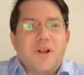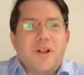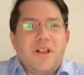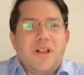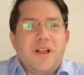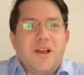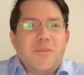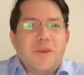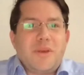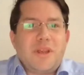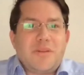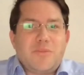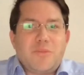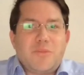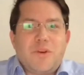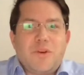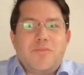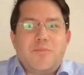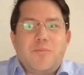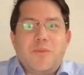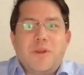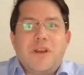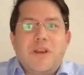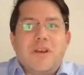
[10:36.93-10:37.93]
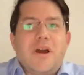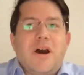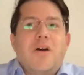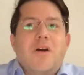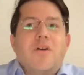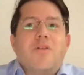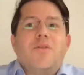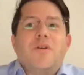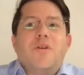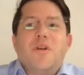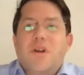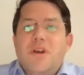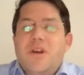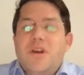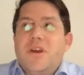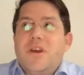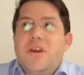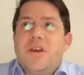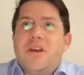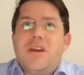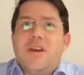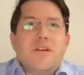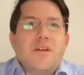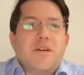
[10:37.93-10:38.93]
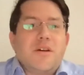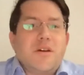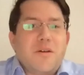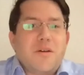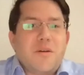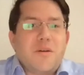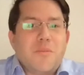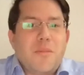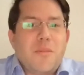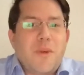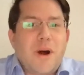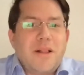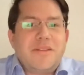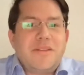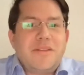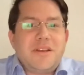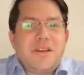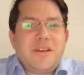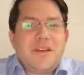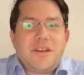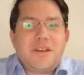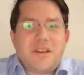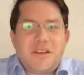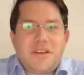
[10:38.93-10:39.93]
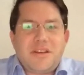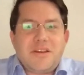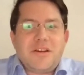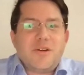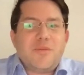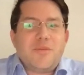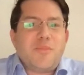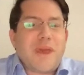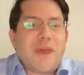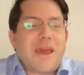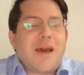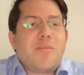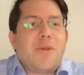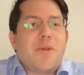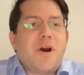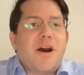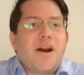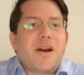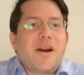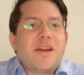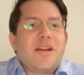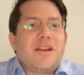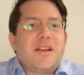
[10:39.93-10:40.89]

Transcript: I mean, we've been now in a multi-year bear market,